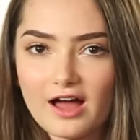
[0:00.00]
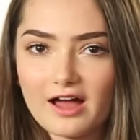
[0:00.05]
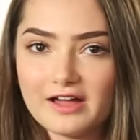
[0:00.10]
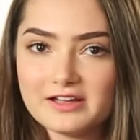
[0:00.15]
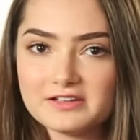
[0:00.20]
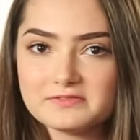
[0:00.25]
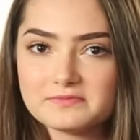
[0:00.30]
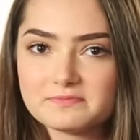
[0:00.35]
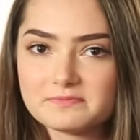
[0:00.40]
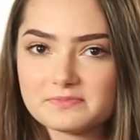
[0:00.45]

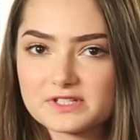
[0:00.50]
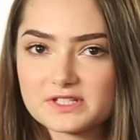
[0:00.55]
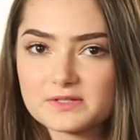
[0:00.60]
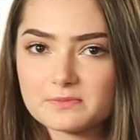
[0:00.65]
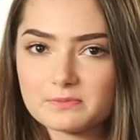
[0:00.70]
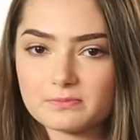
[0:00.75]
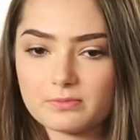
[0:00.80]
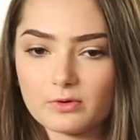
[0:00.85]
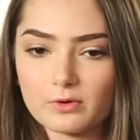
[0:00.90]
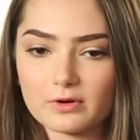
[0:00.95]
I
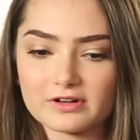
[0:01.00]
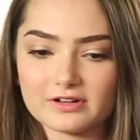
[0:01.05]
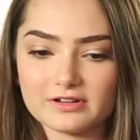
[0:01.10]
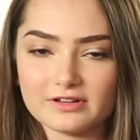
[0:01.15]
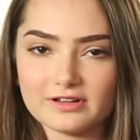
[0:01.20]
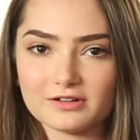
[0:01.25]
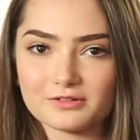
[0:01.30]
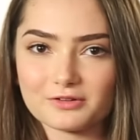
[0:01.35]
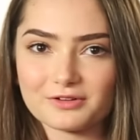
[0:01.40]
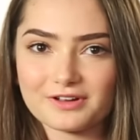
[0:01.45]

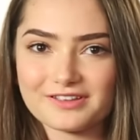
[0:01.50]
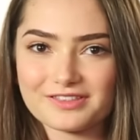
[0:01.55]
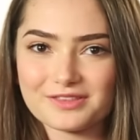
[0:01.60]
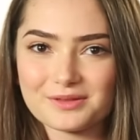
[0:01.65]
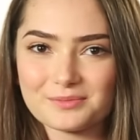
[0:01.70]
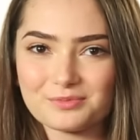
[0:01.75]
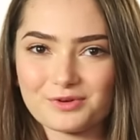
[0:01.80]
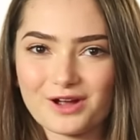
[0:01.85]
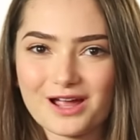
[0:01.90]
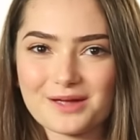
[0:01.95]
supported Hillary in
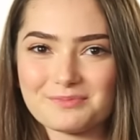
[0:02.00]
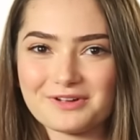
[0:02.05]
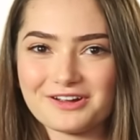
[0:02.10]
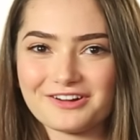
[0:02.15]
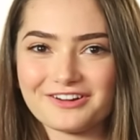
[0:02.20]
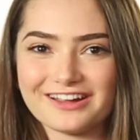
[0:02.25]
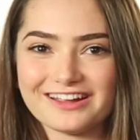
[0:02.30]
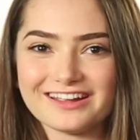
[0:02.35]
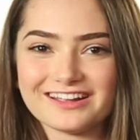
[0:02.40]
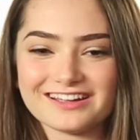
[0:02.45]
the
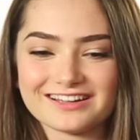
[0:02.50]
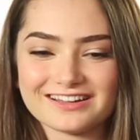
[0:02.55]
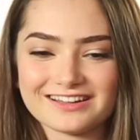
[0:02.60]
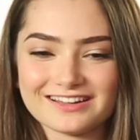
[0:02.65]
primary.